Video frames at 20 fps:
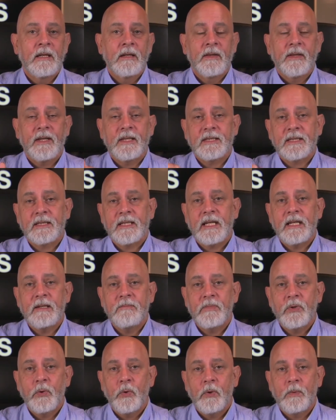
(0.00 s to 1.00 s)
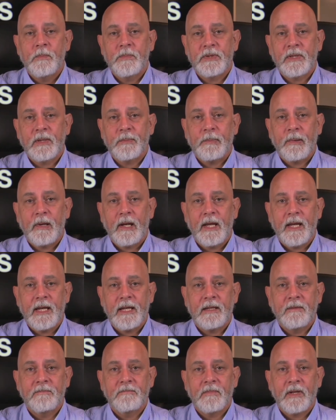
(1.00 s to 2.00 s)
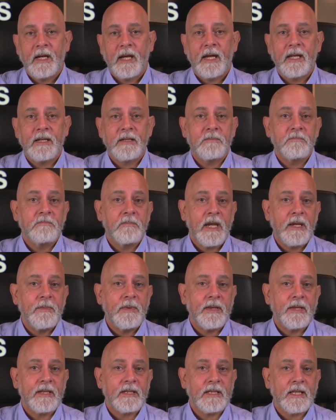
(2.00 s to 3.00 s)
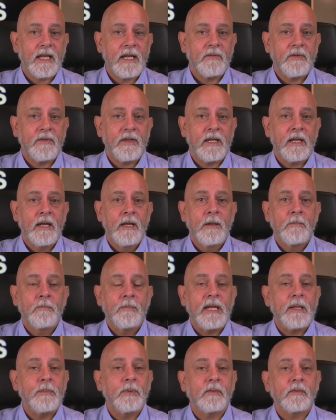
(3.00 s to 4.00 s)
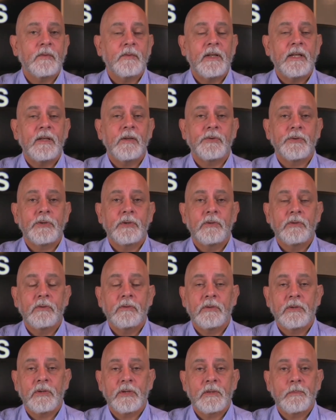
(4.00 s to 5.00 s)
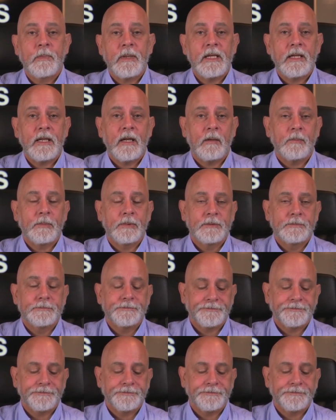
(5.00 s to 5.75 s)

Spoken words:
There's team norms at play, and maybe the safety people feel to speak up.